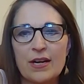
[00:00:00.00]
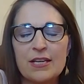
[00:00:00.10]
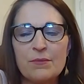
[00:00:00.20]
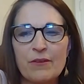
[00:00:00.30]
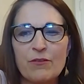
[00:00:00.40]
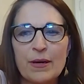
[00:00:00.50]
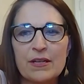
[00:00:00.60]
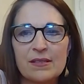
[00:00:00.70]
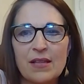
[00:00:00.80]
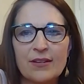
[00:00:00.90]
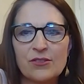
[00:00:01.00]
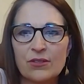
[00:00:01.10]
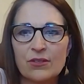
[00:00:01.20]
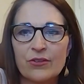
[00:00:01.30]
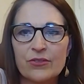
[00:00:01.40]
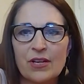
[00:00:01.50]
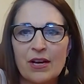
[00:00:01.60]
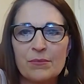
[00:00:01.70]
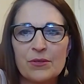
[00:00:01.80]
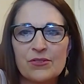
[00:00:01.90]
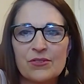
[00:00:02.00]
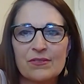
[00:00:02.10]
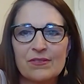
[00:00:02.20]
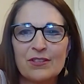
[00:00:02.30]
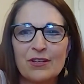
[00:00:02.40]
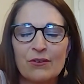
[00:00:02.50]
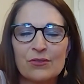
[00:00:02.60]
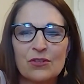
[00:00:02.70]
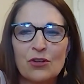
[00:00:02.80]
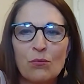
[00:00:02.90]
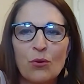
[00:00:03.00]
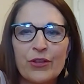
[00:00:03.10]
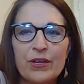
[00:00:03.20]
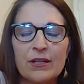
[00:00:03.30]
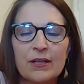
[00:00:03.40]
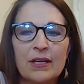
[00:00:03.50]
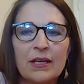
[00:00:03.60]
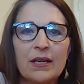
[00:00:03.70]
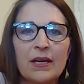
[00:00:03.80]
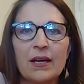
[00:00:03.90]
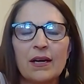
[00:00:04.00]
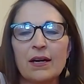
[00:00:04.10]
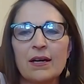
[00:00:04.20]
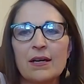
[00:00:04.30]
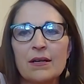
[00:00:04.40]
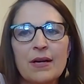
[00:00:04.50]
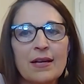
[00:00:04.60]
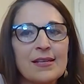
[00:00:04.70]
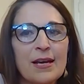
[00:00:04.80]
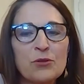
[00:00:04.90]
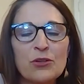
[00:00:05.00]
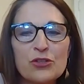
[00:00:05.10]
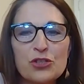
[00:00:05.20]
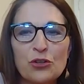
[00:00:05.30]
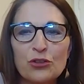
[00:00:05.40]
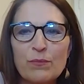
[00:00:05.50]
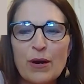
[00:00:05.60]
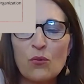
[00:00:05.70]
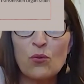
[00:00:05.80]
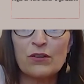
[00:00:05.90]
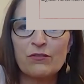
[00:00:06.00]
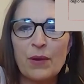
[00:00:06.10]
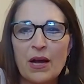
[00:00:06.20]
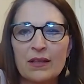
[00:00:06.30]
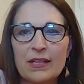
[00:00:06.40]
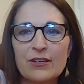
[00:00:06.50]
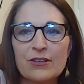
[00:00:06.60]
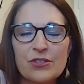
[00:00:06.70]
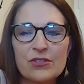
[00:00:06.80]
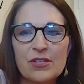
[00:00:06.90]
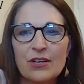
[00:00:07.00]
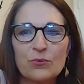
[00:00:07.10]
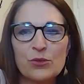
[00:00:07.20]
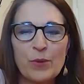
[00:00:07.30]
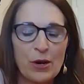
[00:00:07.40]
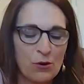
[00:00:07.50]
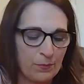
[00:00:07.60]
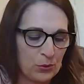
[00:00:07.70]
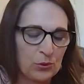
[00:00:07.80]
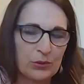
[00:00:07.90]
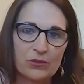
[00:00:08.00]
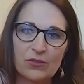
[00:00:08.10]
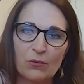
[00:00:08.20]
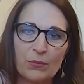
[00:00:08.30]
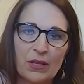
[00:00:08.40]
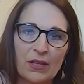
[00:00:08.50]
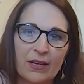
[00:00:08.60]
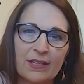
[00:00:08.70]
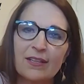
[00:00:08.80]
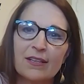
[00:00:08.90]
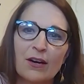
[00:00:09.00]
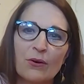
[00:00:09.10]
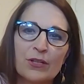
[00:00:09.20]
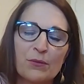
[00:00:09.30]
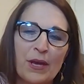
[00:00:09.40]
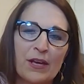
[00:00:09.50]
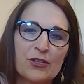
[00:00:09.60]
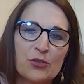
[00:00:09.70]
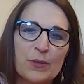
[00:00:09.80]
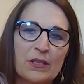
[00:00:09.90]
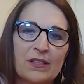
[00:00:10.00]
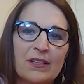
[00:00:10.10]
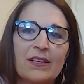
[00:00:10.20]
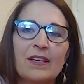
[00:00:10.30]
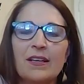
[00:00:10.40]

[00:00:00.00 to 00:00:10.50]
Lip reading: To try to keep everybody's lights on all the time is, it's a noble thing. Got tapped on the shoulder by one of my leaders at Southwest Power Pool and told me that I needed to go into management.